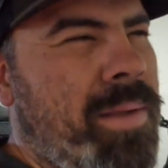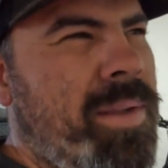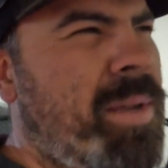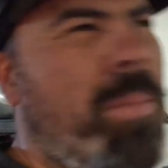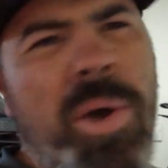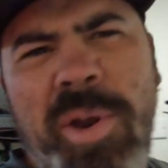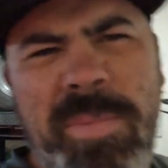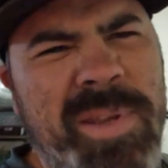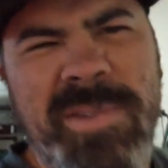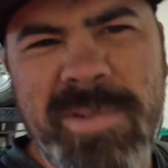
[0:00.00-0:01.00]
you might
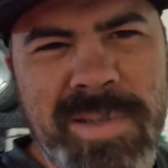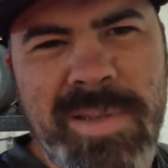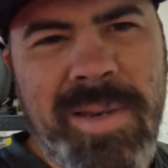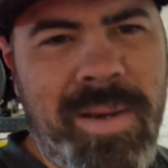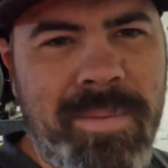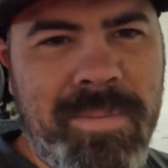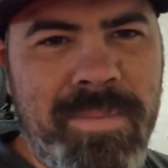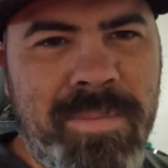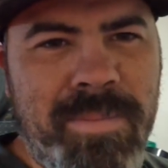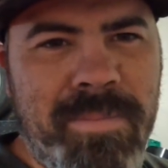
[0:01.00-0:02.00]
not be interested in.
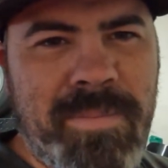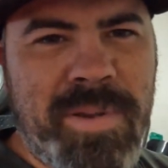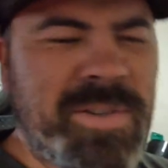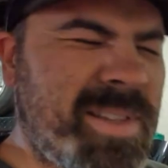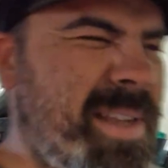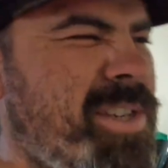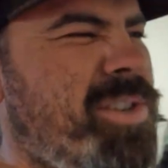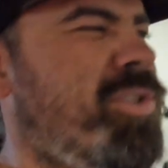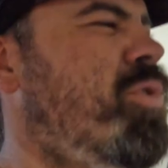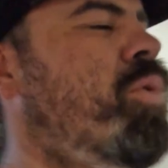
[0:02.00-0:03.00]
Because unless
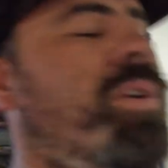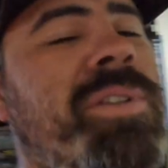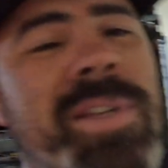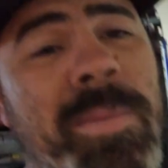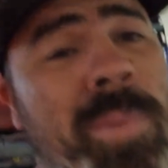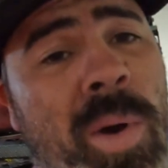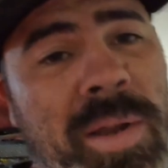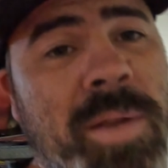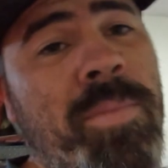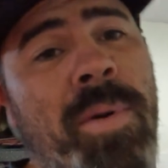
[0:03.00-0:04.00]
you're doing it to your
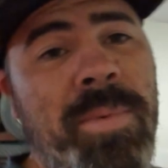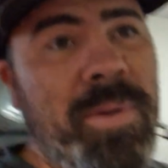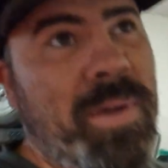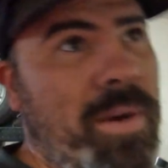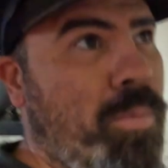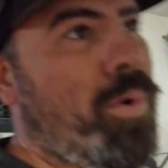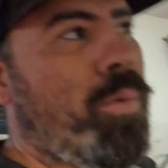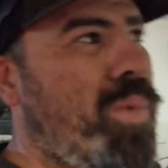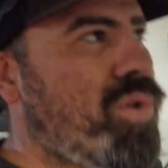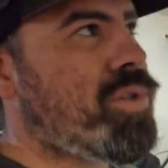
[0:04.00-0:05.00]
bike, you're probably not going to want
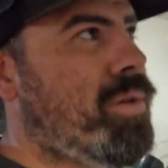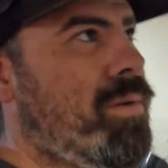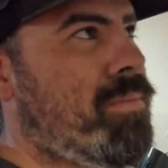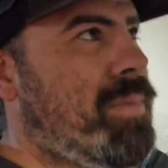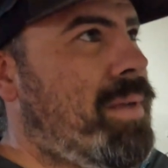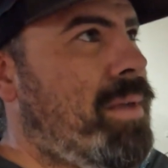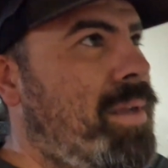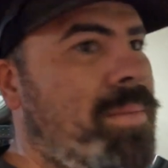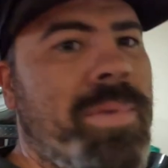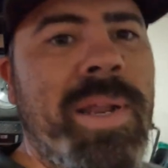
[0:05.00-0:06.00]
to watch it.
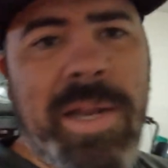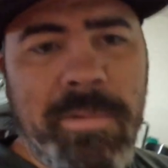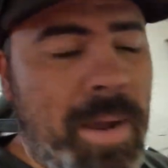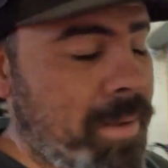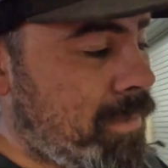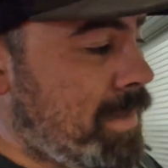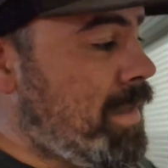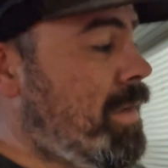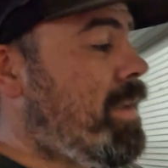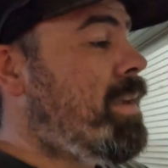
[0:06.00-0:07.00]
But anyway,
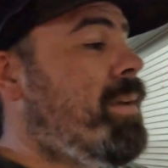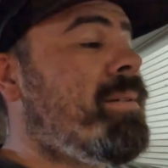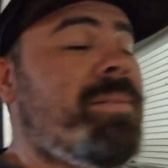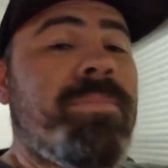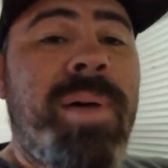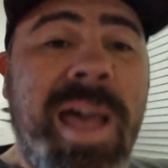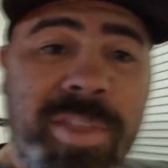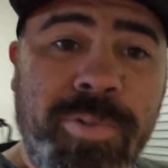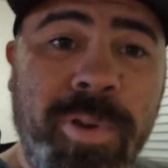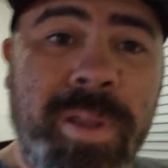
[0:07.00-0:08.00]

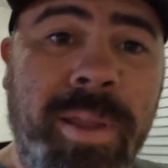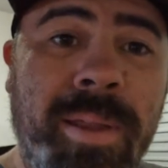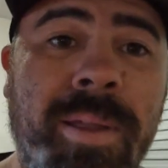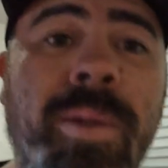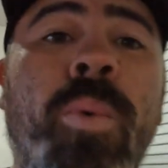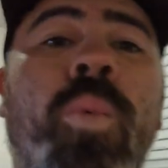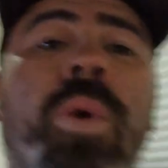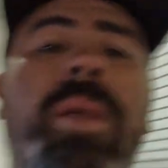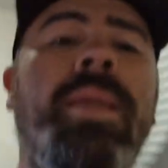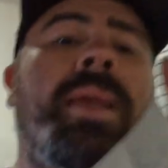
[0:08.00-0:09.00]
part 3,
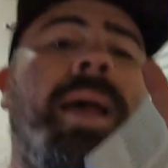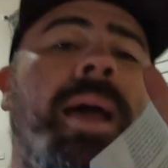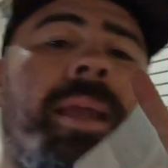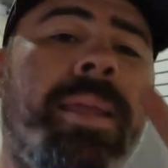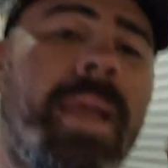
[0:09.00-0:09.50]
we are